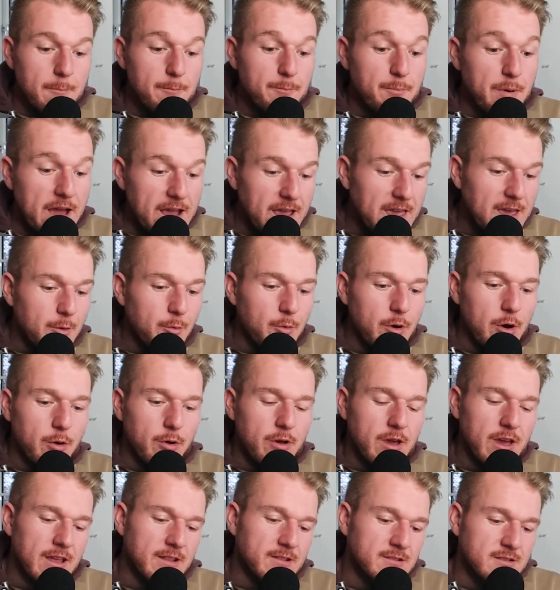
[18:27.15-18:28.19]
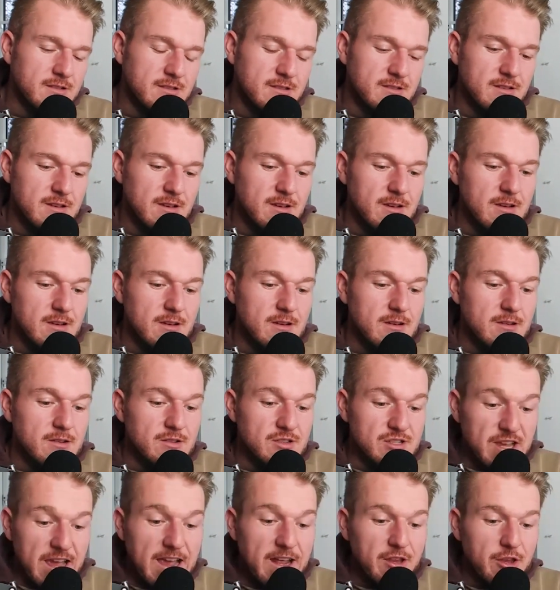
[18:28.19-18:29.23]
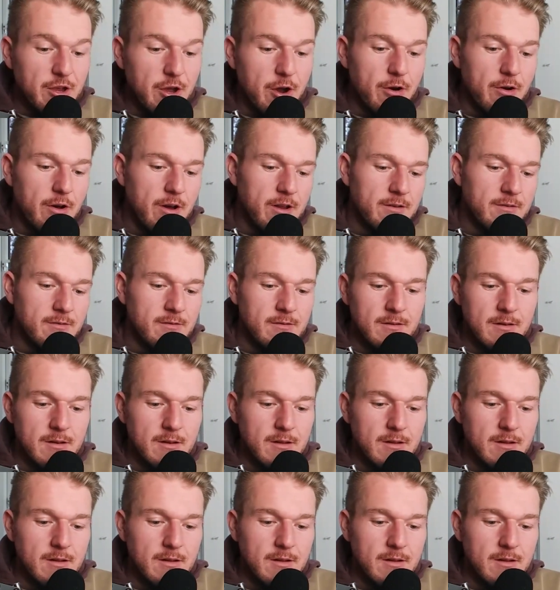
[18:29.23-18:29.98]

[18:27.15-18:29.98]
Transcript: Becky Wilkins, Jade Uren,